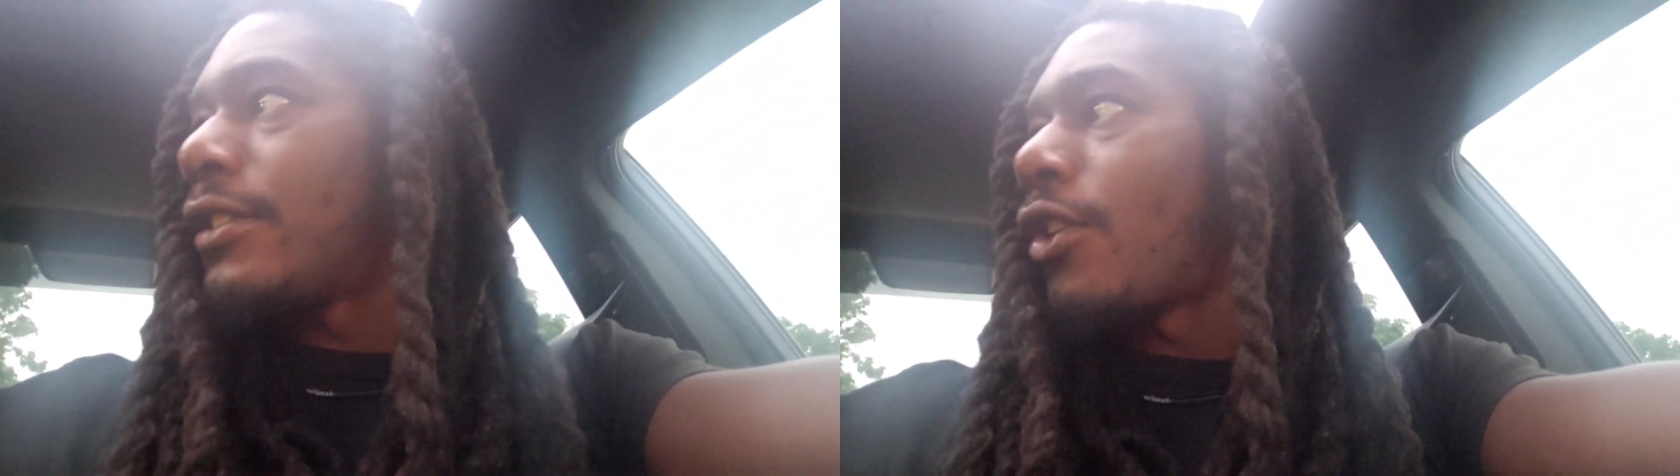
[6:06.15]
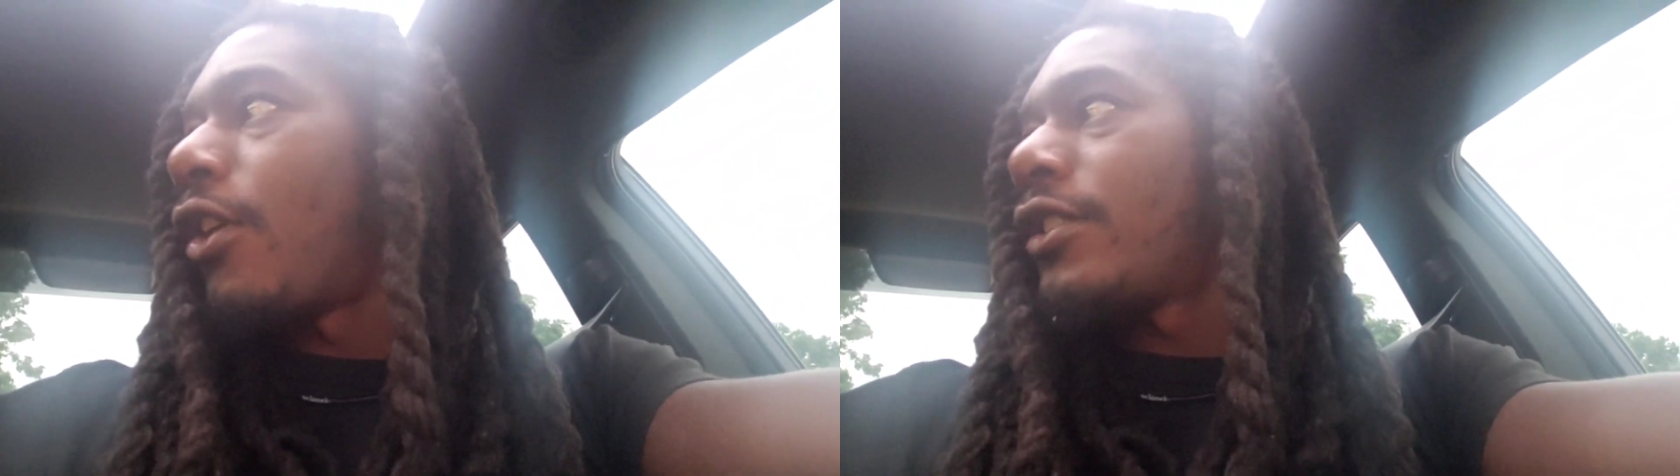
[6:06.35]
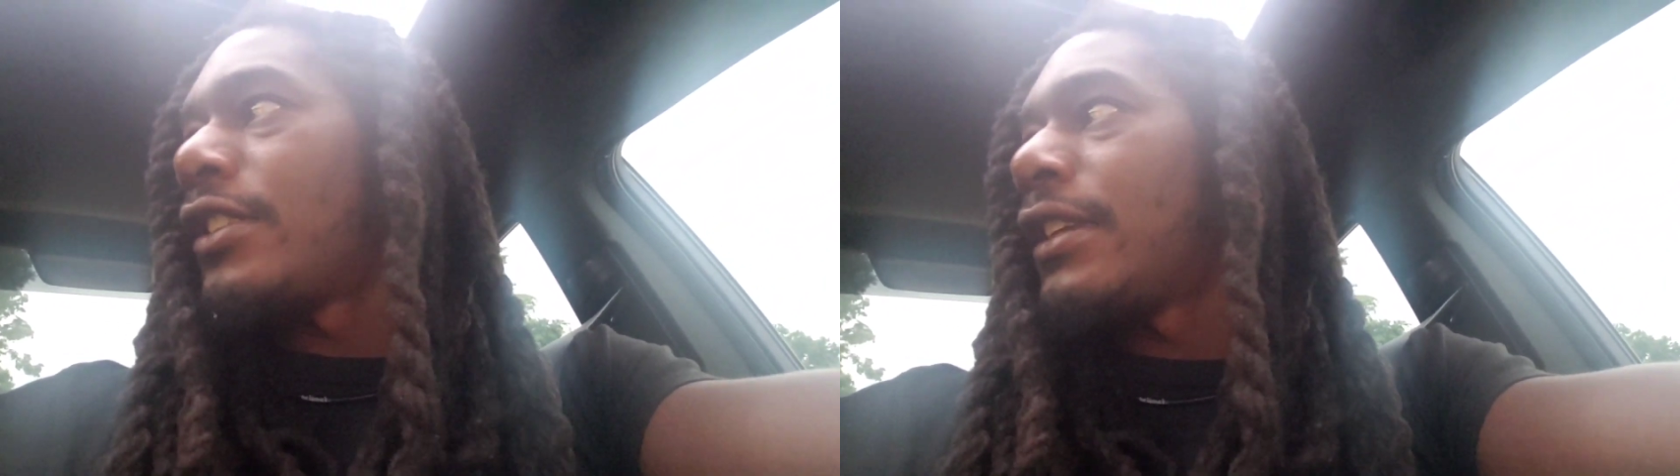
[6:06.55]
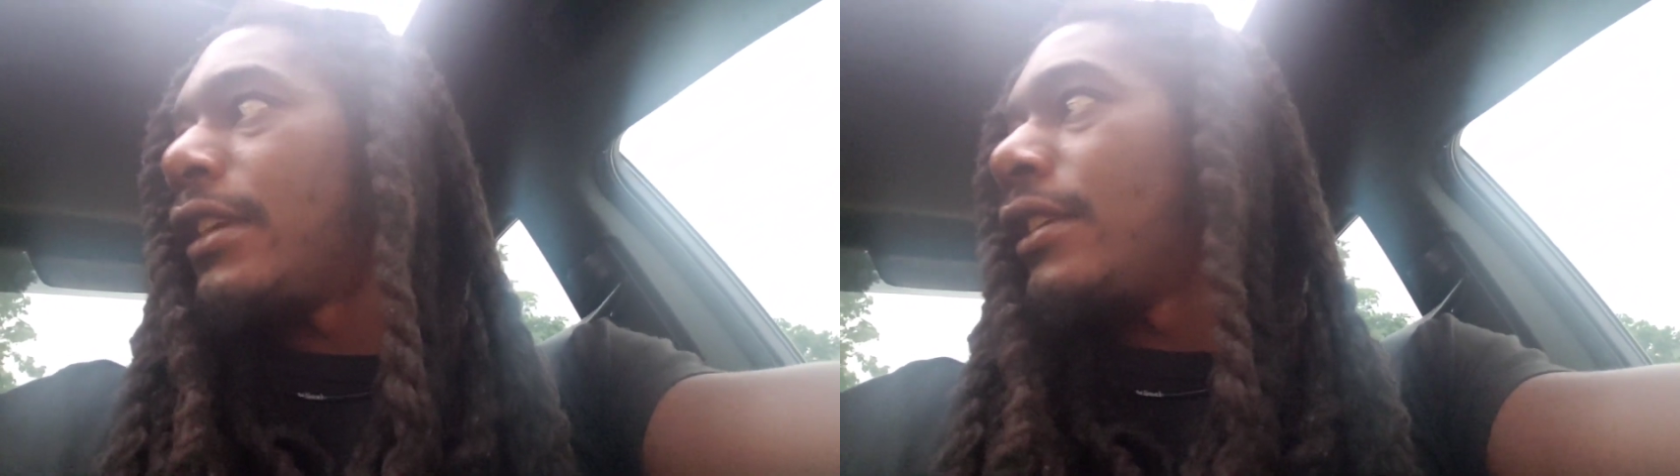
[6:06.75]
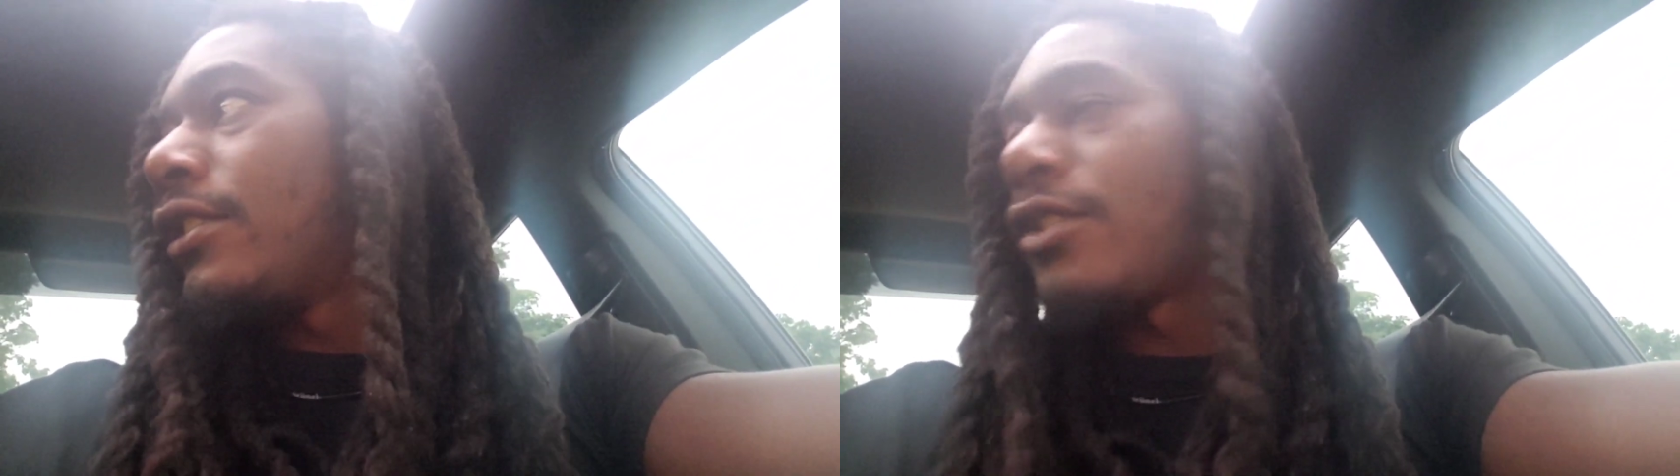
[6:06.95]
it's hard
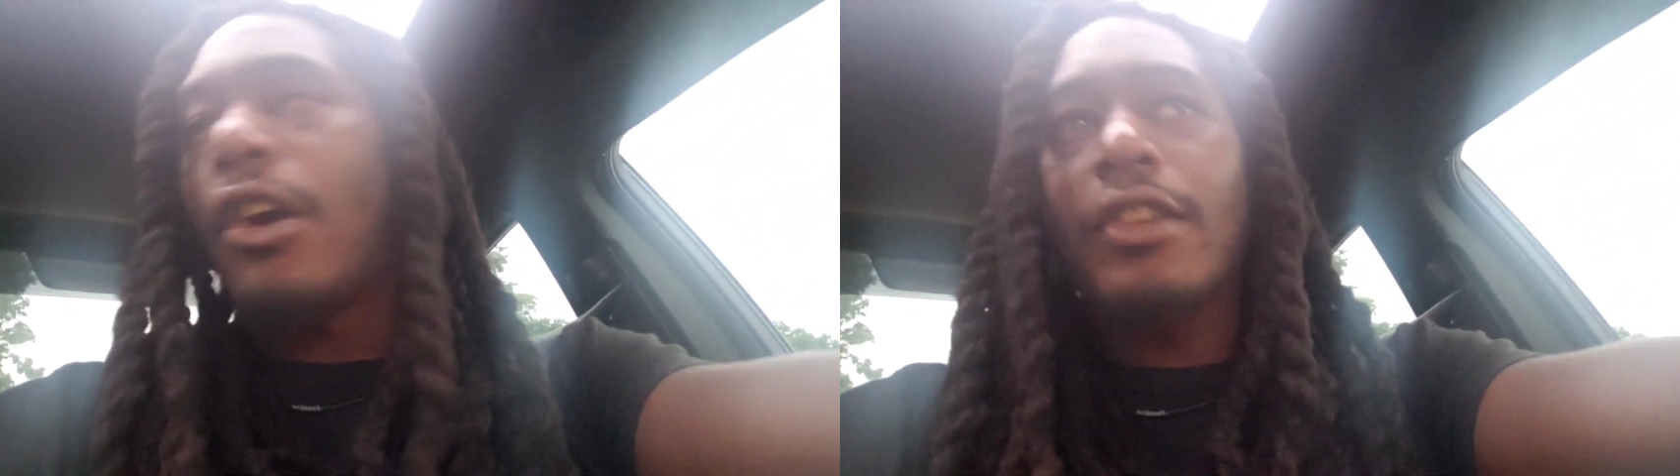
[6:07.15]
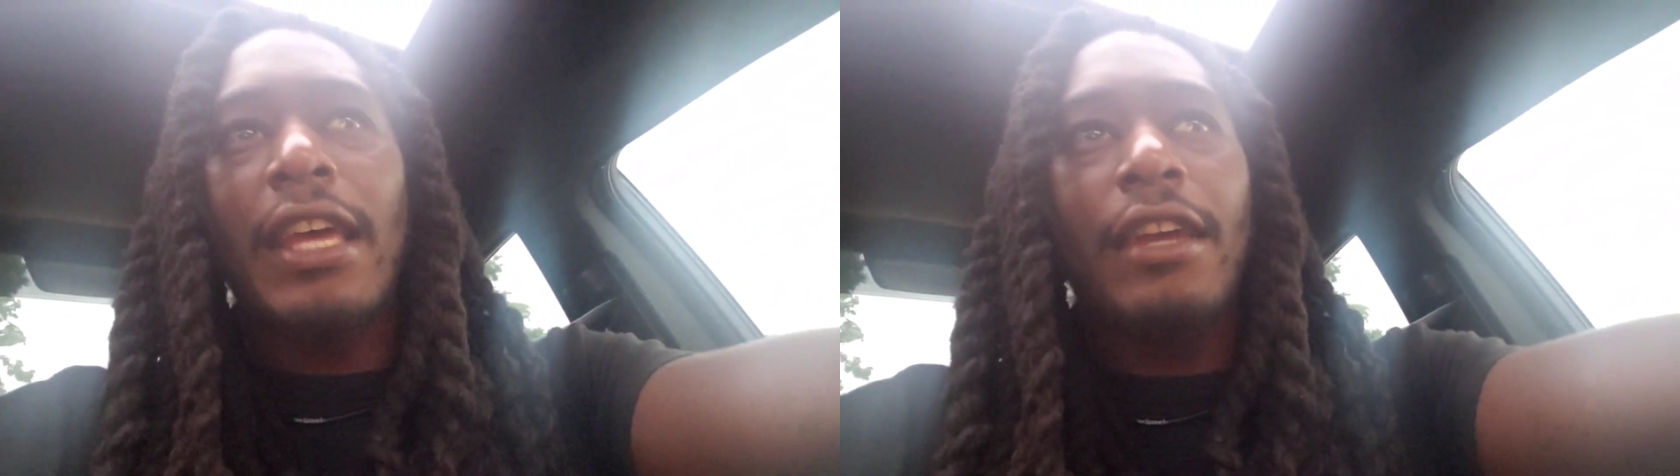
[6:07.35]
to